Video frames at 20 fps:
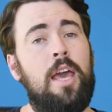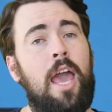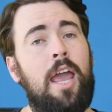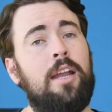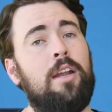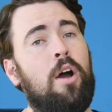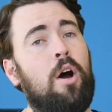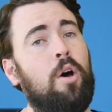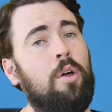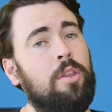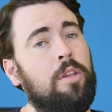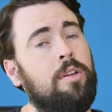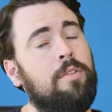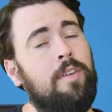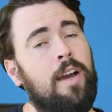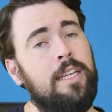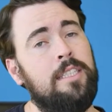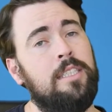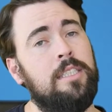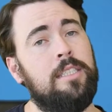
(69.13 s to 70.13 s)
and all the
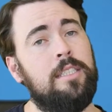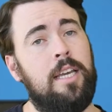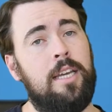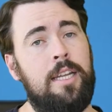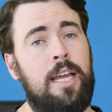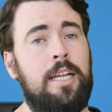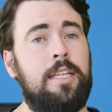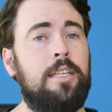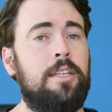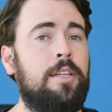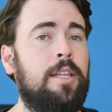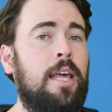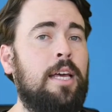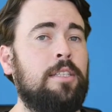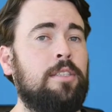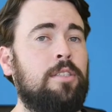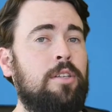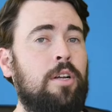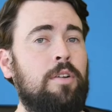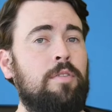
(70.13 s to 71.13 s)
devices connected to that
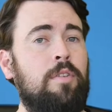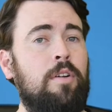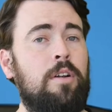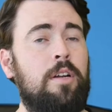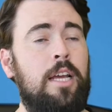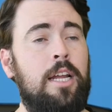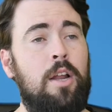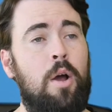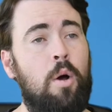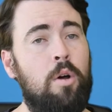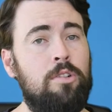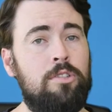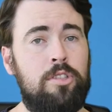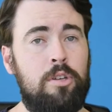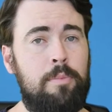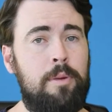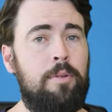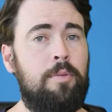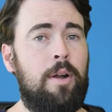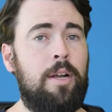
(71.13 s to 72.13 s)
server can also
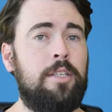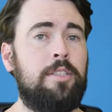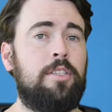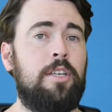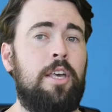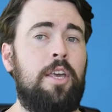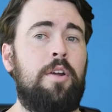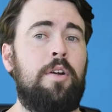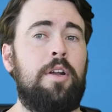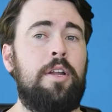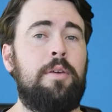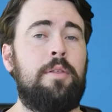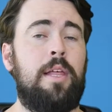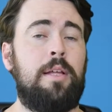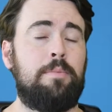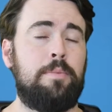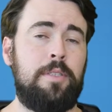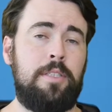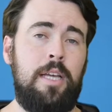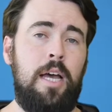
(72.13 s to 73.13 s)
be running security
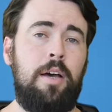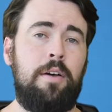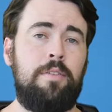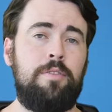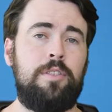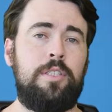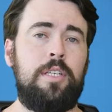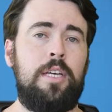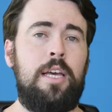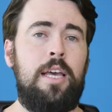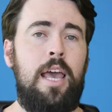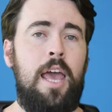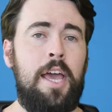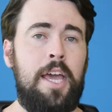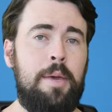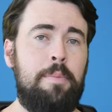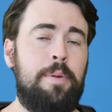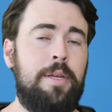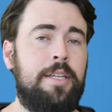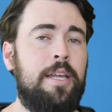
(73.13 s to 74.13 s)
themselves and
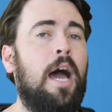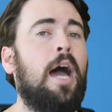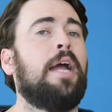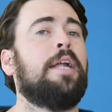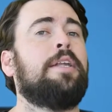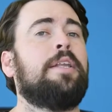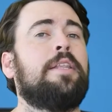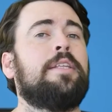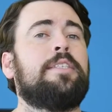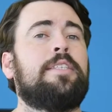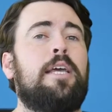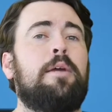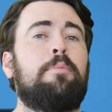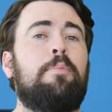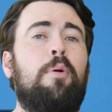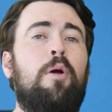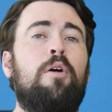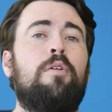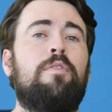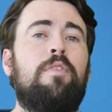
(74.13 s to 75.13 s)
can be tied to the same
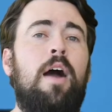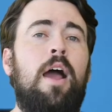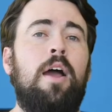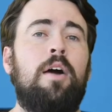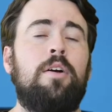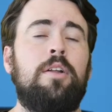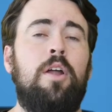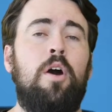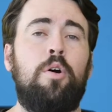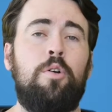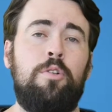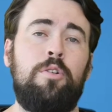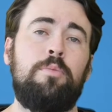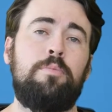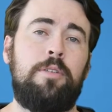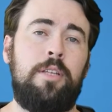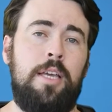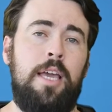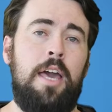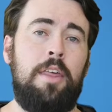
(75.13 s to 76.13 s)
profile and all
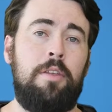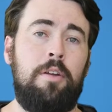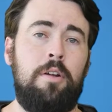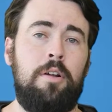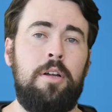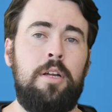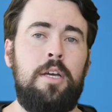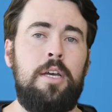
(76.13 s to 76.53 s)
grouped together.